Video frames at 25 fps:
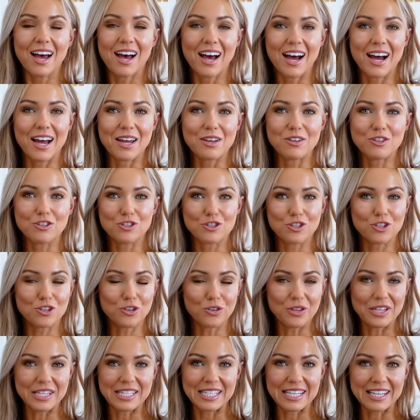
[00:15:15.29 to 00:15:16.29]
I stood
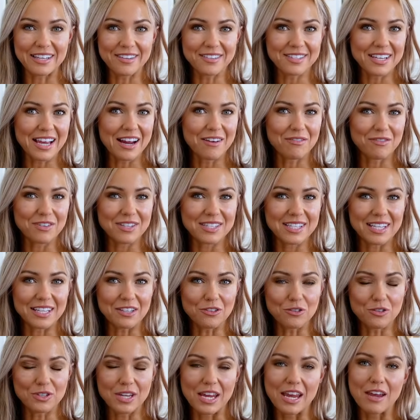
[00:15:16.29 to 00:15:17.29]
on the scales every
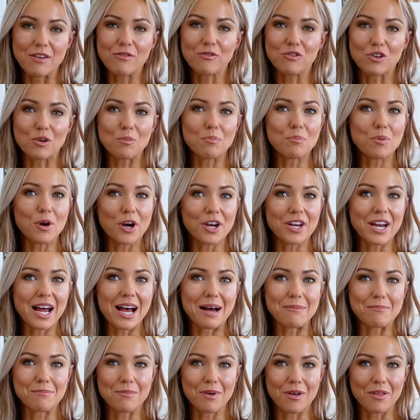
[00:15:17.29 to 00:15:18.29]
single day for about
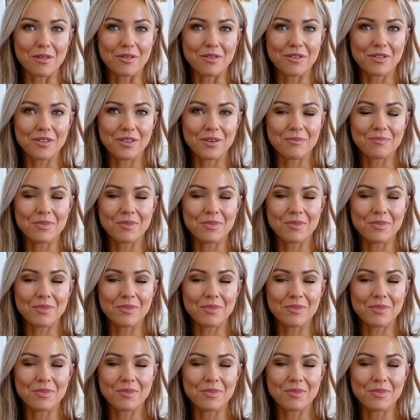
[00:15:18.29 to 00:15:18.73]
a month.